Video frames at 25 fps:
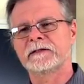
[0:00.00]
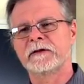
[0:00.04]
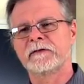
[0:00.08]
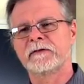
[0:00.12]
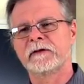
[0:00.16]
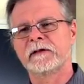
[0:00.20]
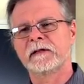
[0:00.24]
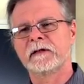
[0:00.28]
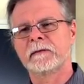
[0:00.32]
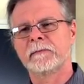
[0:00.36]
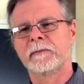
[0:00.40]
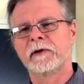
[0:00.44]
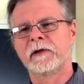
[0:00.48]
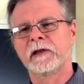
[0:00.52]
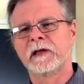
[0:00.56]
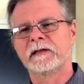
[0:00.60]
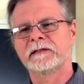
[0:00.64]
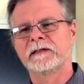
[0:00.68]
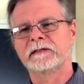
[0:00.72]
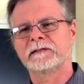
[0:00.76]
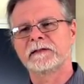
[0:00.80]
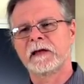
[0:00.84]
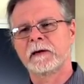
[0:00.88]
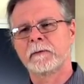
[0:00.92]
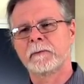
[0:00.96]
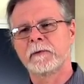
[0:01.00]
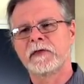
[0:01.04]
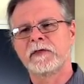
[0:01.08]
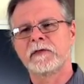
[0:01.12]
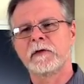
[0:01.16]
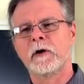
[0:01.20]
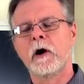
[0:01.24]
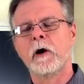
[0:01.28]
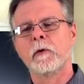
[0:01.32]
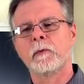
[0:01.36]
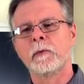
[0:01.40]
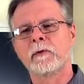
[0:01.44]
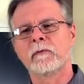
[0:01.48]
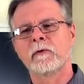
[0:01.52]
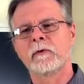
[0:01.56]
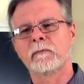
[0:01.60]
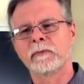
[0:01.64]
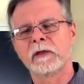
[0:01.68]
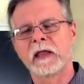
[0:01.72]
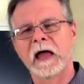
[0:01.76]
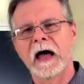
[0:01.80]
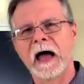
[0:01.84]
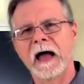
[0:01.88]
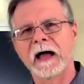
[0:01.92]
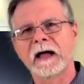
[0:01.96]
Jerry Leiber likes to say, we thought we were
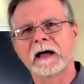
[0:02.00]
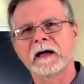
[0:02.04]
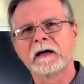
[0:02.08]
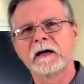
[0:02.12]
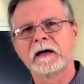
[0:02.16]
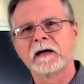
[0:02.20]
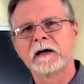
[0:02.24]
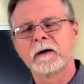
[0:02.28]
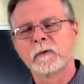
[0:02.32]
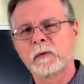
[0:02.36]
black.